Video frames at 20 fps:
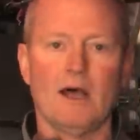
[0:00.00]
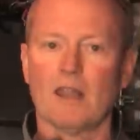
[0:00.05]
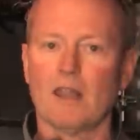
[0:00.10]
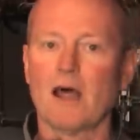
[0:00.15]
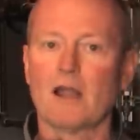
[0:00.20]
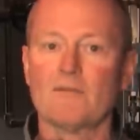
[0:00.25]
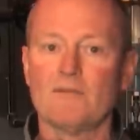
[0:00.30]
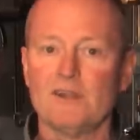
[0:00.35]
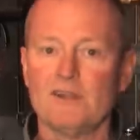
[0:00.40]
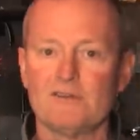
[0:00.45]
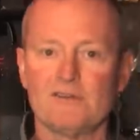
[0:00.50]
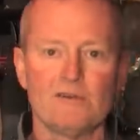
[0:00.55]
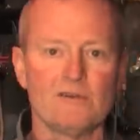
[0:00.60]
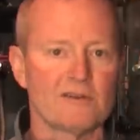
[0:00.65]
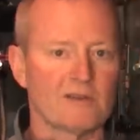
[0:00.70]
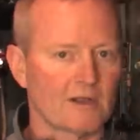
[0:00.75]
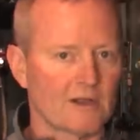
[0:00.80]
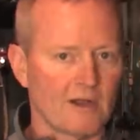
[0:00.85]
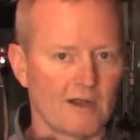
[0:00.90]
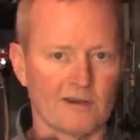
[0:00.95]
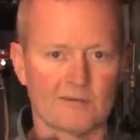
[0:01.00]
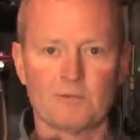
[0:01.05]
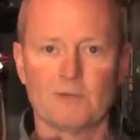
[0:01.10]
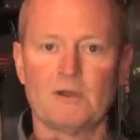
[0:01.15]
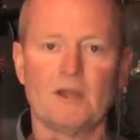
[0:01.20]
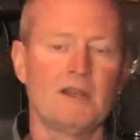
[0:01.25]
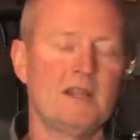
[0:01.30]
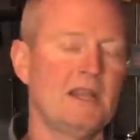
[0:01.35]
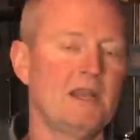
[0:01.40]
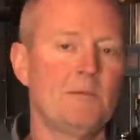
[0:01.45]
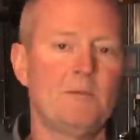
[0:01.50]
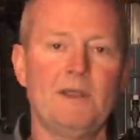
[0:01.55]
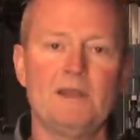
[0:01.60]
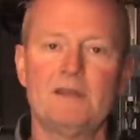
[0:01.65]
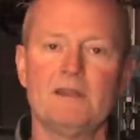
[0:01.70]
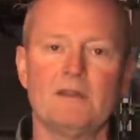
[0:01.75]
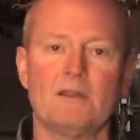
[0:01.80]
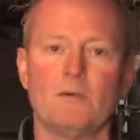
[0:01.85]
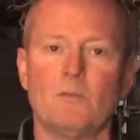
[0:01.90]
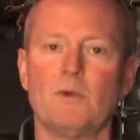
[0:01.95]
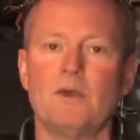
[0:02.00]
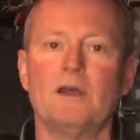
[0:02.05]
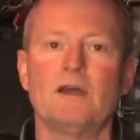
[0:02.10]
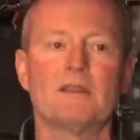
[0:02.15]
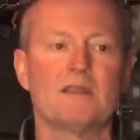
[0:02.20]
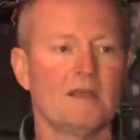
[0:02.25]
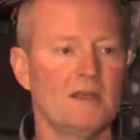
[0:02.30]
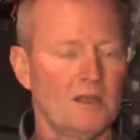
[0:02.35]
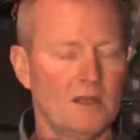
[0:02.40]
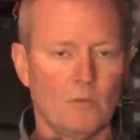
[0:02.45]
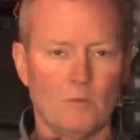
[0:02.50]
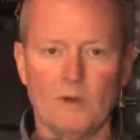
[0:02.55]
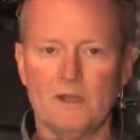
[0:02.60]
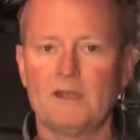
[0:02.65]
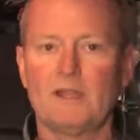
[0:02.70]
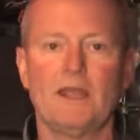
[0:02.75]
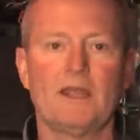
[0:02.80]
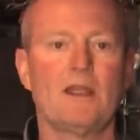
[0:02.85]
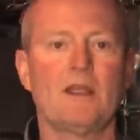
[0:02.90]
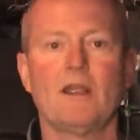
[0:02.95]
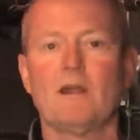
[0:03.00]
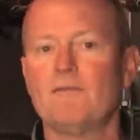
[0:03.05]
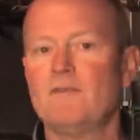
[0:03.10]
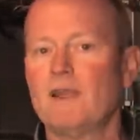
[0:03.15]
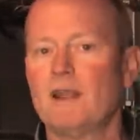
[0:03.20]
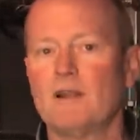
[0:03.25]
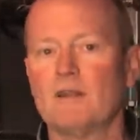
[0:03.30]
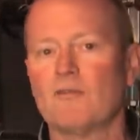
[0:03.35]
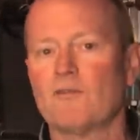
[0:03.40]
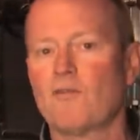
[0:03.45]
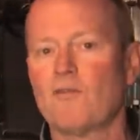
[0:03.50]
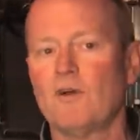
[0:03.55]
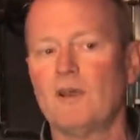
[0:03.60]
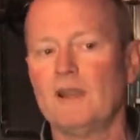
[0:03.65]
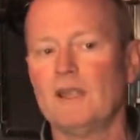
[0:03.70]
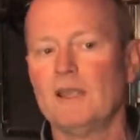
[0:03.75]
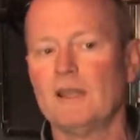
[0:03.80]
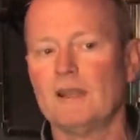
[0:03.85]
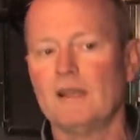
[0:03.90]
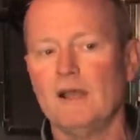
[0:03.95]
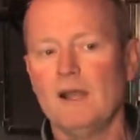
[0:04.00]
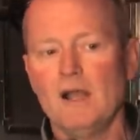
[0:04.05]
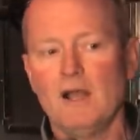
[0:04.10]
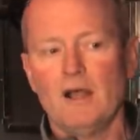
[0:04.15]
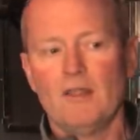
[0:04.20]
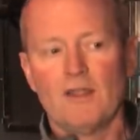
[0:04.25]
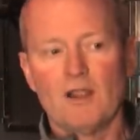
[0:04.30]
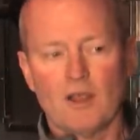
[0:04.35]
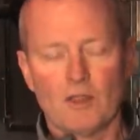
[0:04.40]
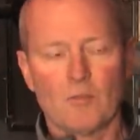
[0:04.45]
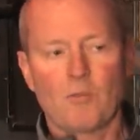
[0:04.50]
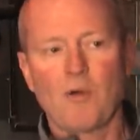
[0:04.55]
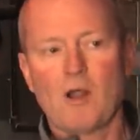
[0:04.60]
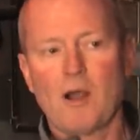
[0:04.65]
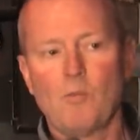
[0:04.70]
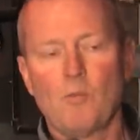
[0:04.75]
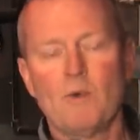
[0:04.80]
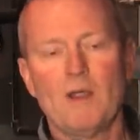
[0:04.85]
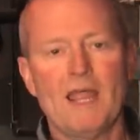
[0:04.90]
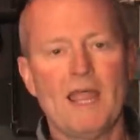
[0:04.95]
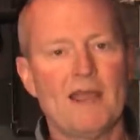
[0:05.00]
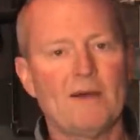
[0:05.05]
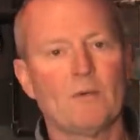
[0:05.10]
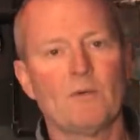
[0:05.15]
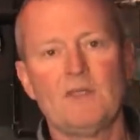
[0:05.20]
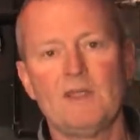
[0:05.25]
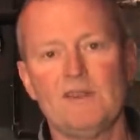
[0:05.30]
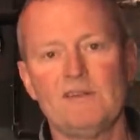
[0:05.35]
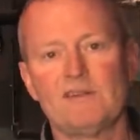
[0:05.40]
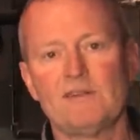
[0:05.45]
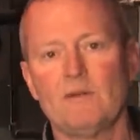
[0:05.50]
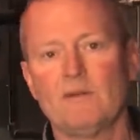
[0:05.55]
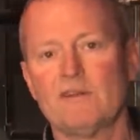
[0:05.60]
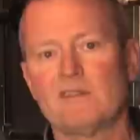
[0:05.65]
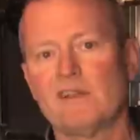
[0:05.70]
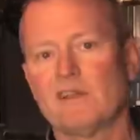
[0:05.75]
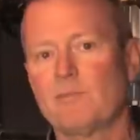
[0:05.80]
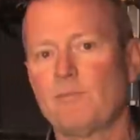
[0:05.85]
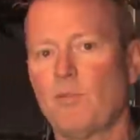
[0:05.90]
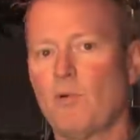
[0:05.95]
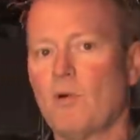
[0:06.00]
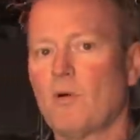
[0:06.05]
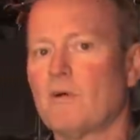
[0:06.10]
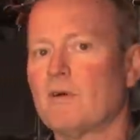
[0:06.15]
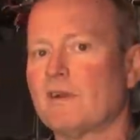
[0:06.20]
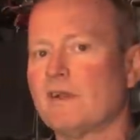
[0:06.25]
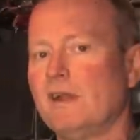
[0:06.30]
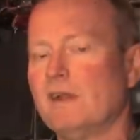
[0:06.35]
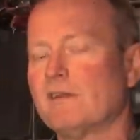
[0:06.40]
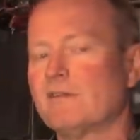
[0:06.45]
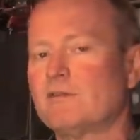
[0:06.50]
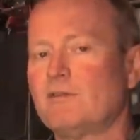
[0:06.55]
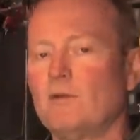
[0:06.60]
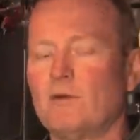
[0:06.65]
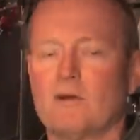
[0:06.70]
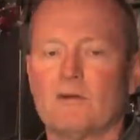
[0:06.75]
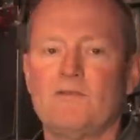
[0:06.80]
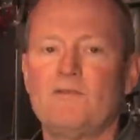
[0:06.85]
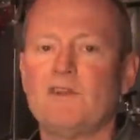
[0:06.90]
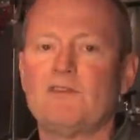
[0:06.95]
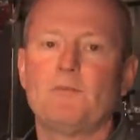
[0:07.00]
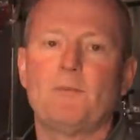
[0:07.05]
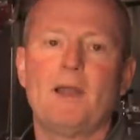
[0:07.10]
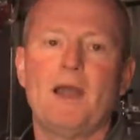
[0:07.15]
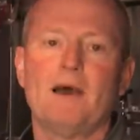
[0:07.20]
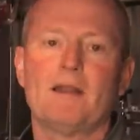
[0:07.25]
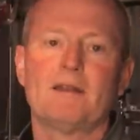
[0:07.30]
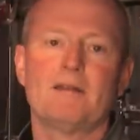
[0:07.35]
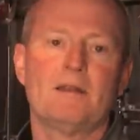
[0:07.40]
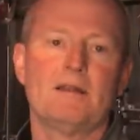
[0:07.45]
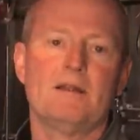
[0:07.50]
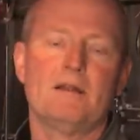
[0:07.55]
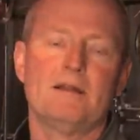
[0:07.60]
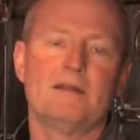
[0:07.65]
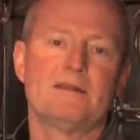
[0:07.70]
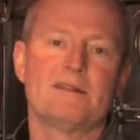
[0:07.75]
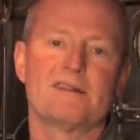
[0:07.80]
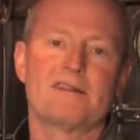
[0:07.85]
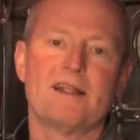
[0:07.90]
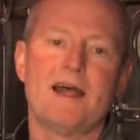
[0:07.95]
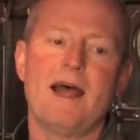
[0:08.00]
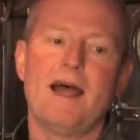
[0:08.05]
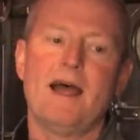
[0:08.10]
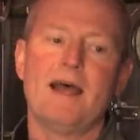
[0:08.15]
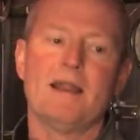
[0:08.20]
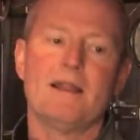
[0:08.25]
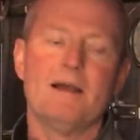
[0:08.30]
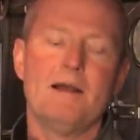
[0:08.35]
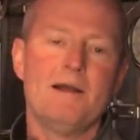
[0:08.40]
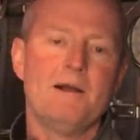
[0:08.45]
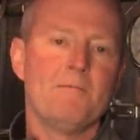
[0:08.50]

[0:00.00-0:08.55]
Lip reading: a lot of issues the customer doesn't need to be dealing with. We take care of that on the front end. The other problem we have with these units, this boiler is 250-pound design.